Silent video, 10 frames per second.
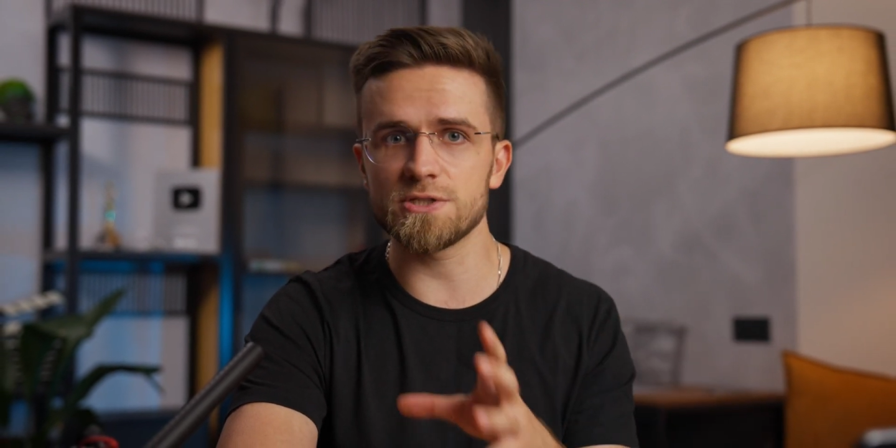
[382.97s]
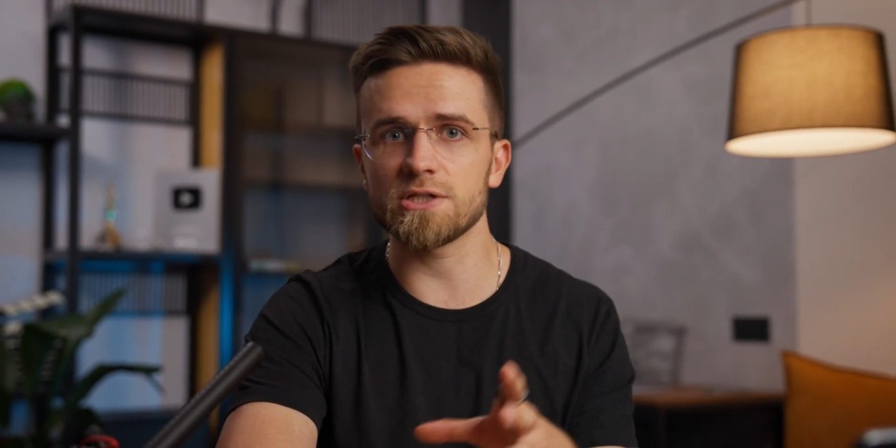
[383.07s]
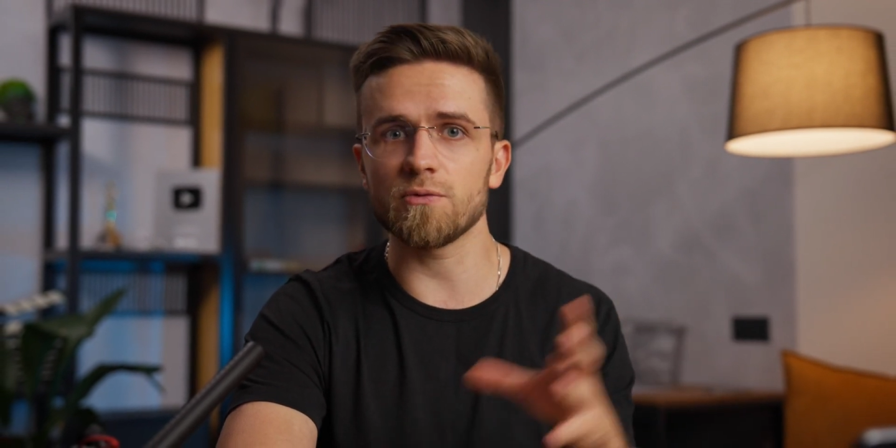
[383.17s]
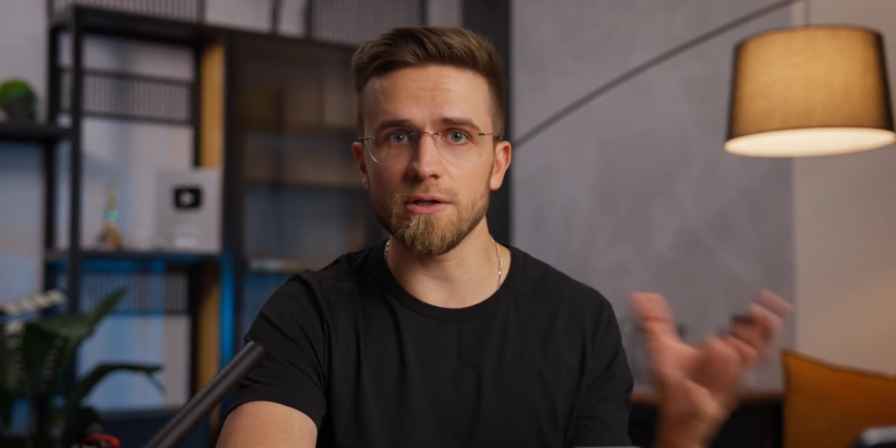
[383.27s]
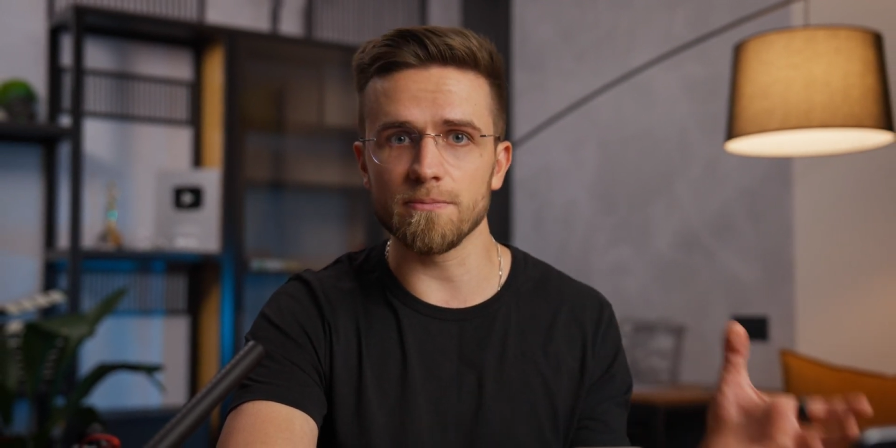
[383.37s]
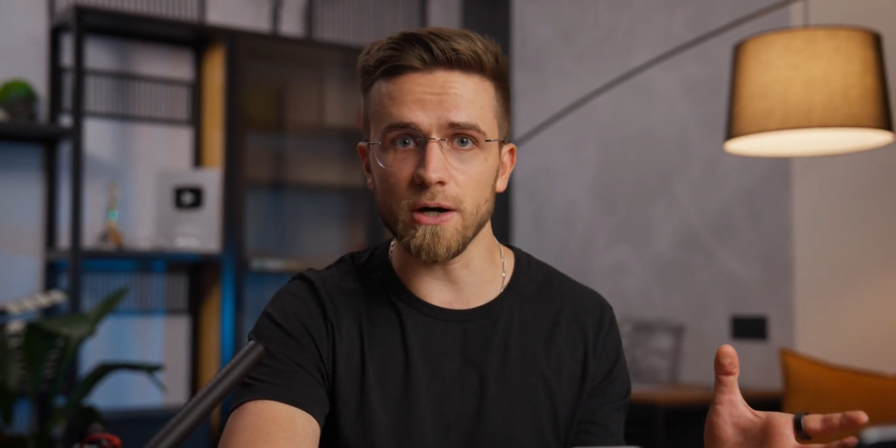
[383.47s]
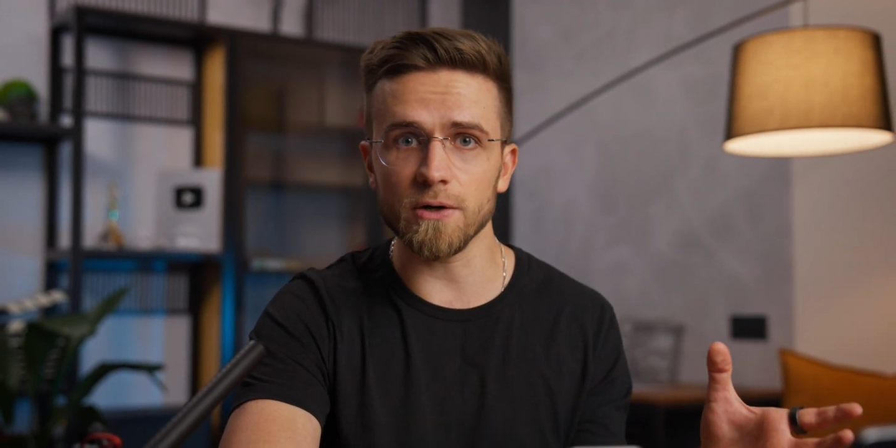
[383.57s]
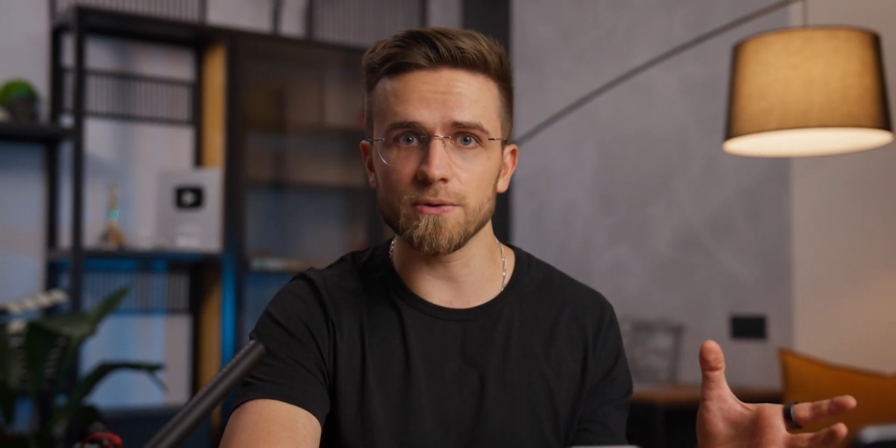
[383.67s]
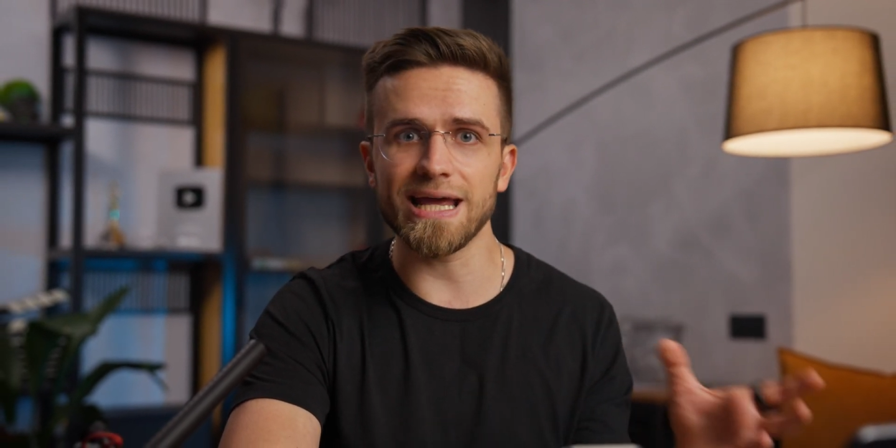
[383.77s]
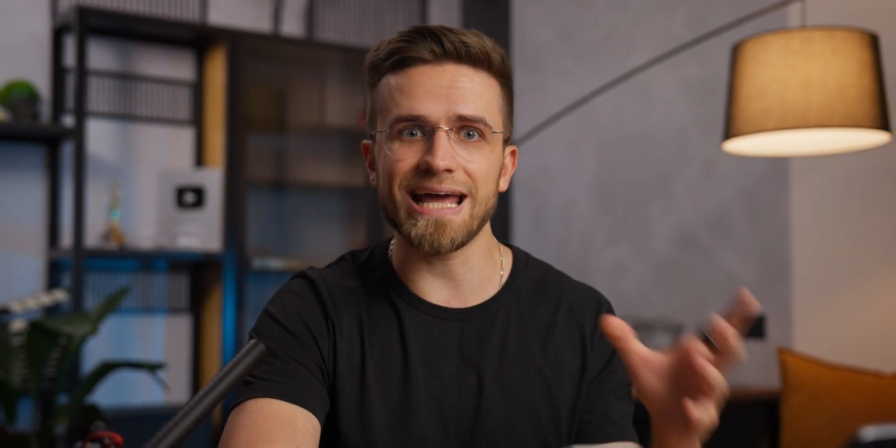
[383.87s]
screen
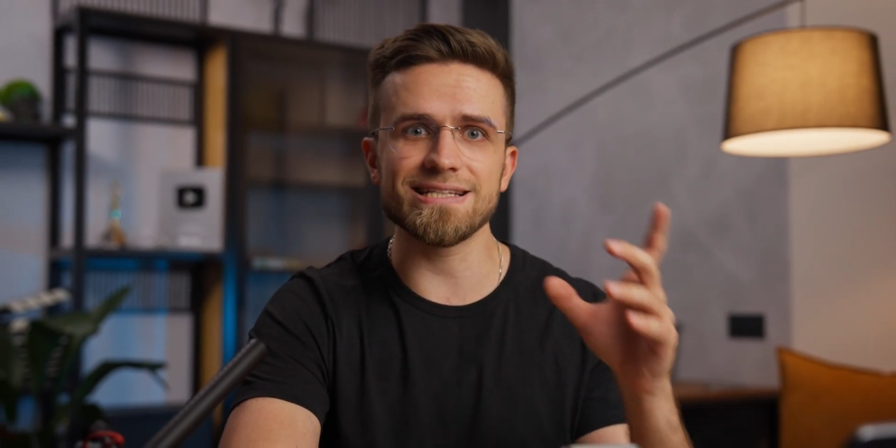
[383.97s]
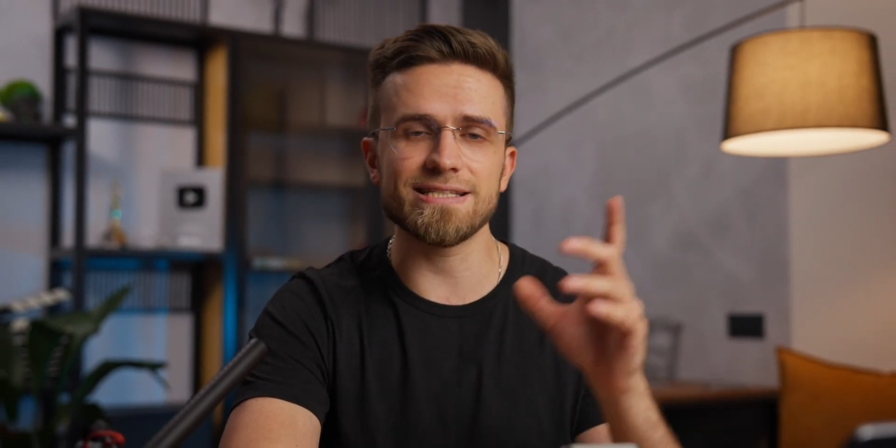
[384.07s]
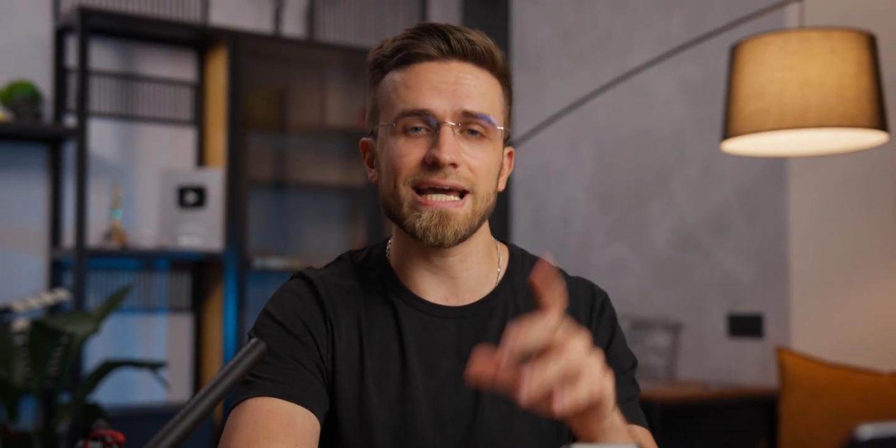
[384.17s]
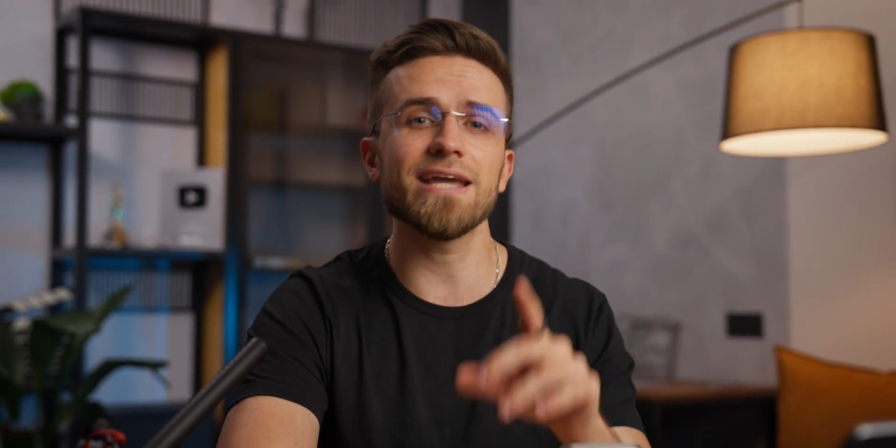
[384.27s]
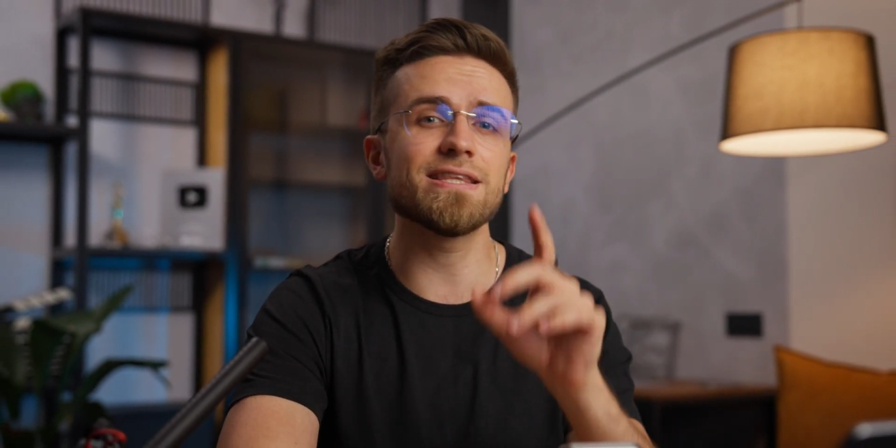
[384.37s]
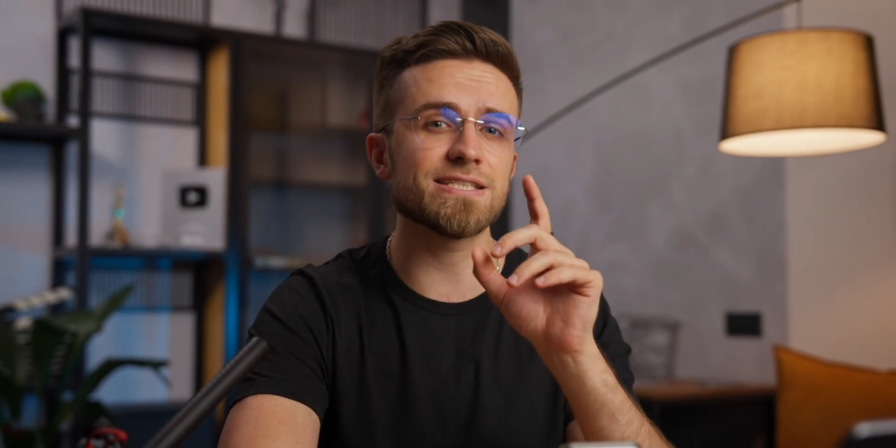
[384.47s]
mode and take the